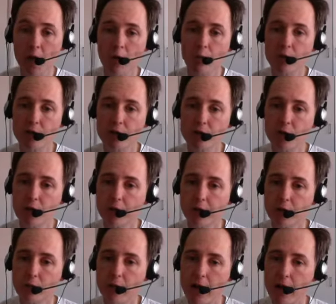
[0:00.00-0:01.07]
which turned
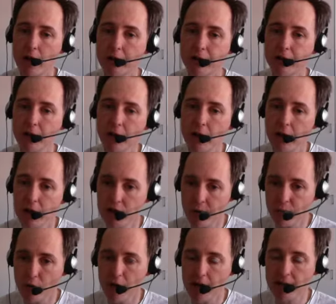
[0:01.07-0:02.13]
it around,
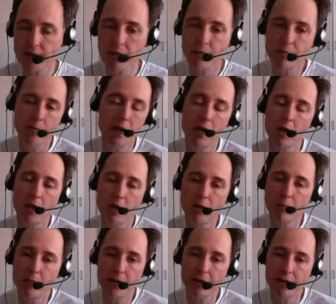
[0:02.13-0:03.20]
surprised them,
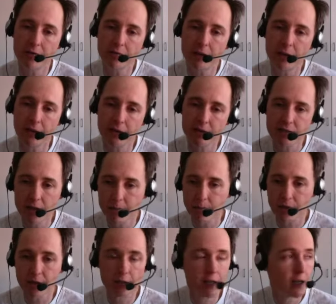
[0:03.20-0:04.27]
made it funny. Same
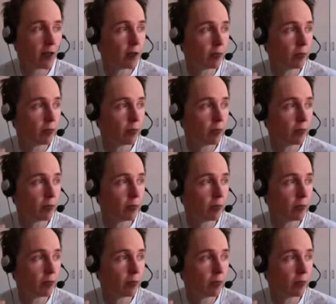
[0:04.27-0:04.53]
with the